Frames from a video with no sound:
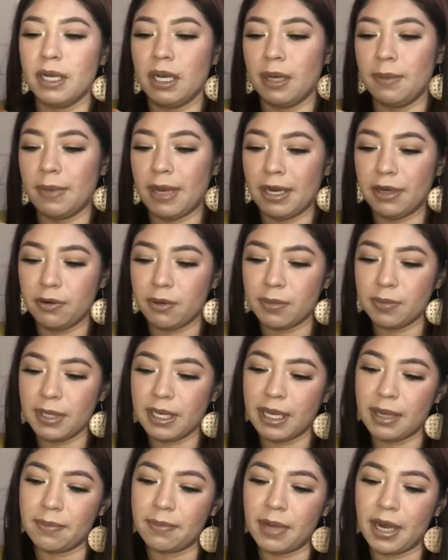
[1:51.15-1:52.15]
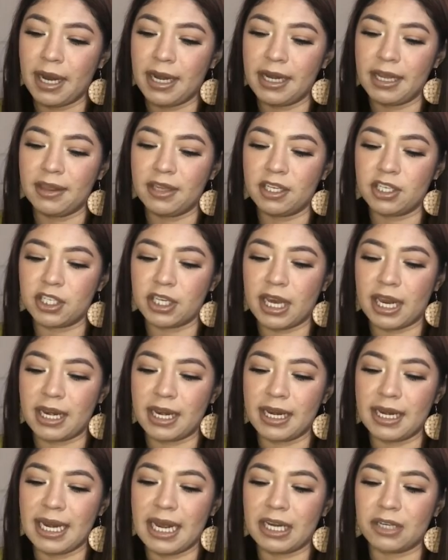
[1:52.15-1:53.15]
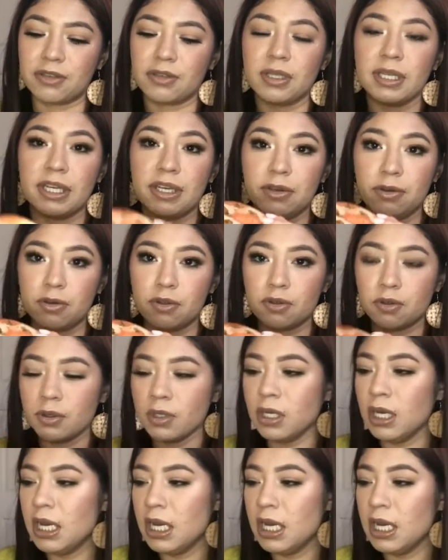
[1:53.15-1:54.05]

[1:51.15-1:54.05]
I normally get mine in the shade Naturally Neutral,